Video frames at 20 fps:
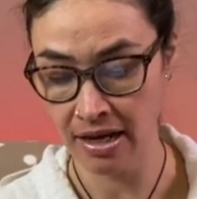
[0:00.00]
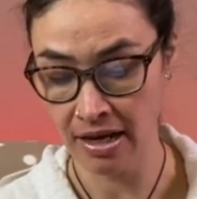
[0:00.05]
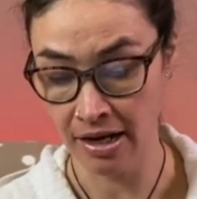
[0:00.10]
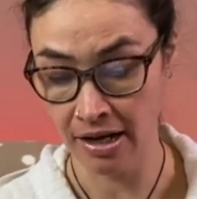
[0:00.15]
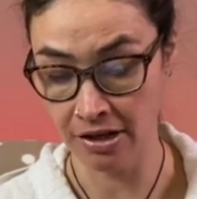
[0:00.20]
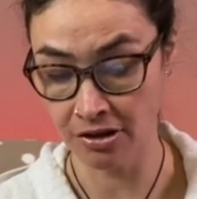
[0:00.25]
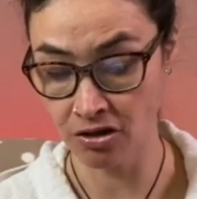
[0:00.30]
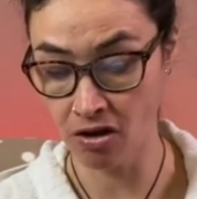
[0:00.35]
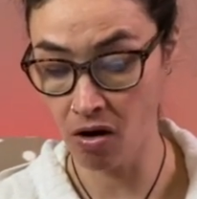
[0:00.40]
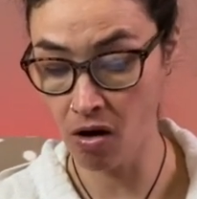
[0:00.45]

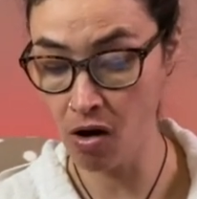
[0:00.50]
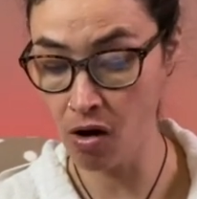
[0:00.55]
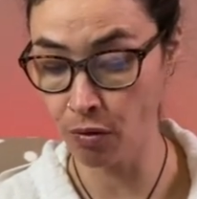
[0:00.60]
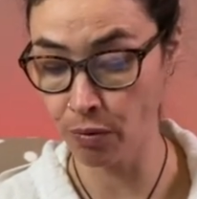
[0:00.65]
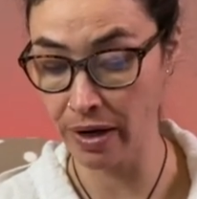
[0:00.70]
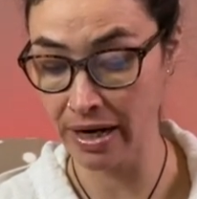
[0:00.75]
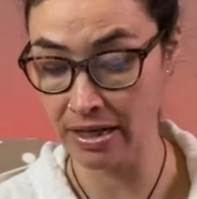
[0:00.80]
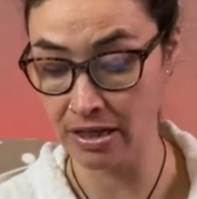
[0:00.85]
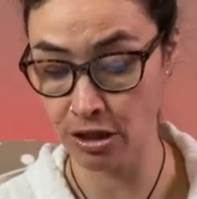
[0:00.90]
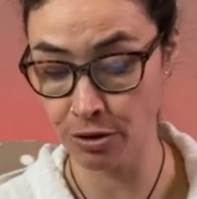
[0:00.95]
It's
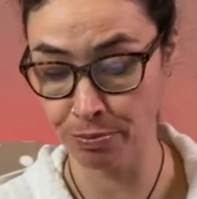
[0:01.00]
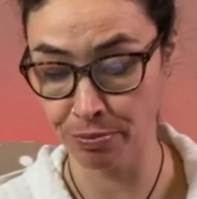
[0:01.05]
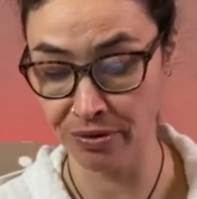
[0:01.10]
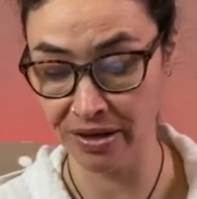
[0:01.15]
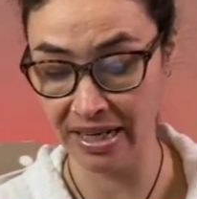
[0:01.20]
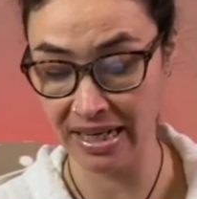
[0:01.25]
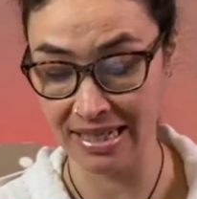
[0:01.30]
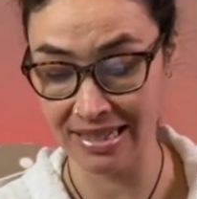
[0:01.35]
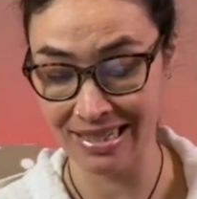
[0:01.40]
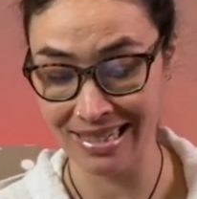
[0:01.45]
already
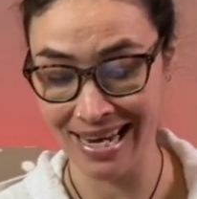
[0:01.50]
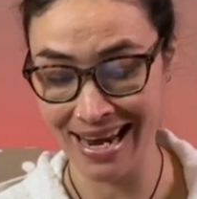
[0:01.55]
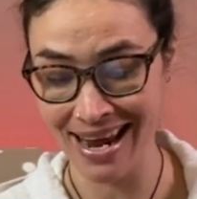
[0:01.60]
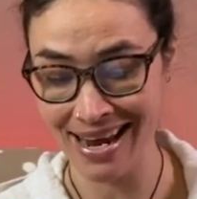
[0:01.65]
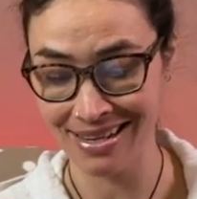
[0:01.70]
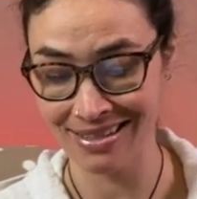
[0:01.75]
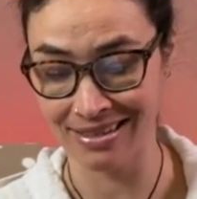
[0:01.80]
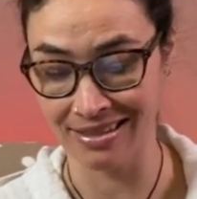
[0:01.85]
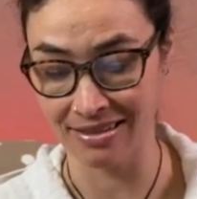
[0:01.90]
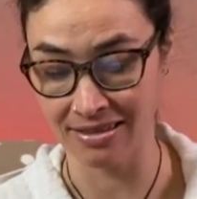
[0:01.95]
spring in
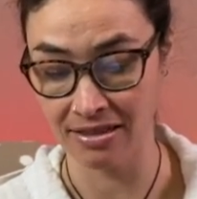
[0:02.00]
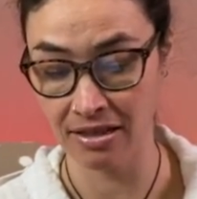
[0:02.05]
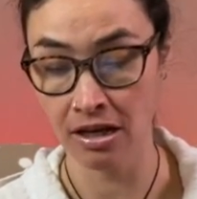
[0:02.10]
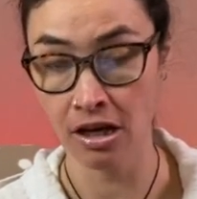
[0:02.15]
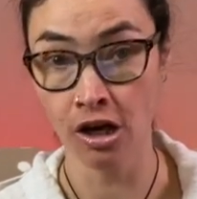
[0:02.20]
Texas.